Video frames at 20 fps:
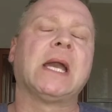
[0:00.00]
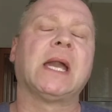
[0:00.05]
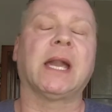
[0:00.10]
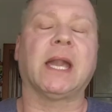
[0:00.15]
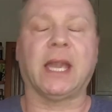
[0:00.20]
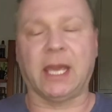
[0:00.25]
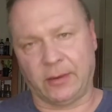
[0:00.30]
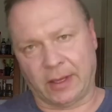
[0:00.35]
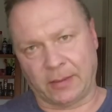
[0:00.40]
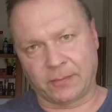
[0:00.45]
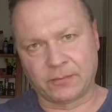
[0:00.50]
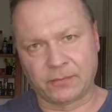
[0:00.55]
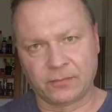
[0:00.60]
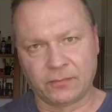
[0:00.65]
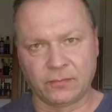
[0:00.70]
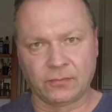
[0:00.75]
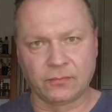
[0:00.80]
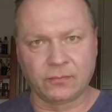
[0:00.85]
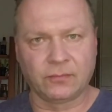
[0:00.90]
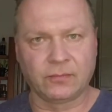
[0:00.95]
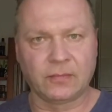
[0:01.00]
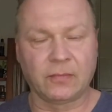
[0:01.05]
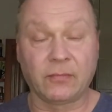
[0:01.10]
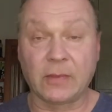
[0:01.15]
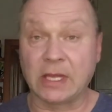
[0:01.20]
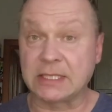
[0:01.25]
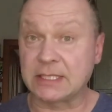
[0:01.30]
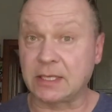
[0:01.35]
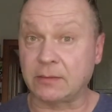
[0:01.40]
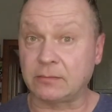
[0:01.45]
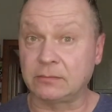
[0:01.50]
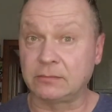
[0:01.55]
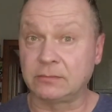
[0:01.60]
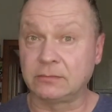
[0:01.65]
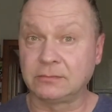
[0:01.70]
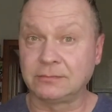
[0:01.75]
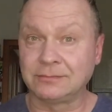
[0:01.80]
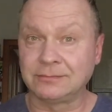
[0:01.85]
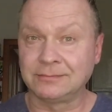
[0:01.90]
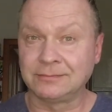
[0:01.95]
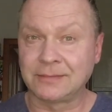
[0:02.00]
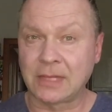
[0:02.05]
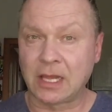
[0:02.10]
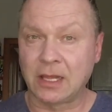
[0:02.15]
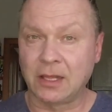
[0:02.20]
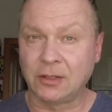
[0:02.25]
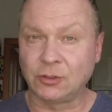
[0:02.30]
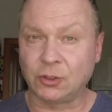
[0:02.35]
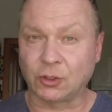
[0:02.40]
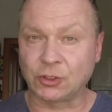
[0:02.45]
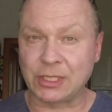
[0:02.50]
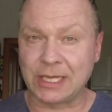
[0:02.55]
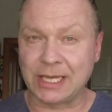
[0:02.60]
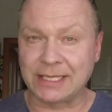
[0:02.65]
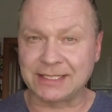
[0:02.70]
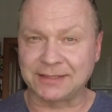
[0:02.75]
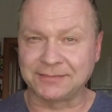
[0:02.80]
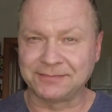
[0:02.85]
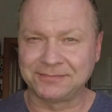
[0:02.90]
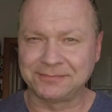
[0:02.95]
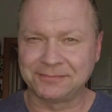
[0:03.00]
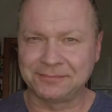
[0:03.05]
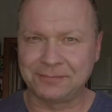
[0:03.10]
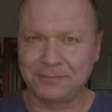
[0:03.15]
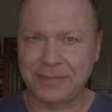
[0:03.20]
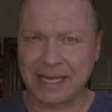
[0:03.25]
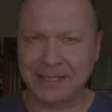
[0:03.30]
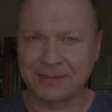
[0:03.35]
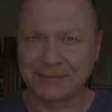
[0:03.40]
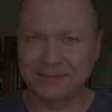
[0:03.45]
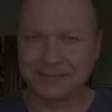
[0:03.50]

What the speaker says: Anyway, that's it. Talk to you later. Bye.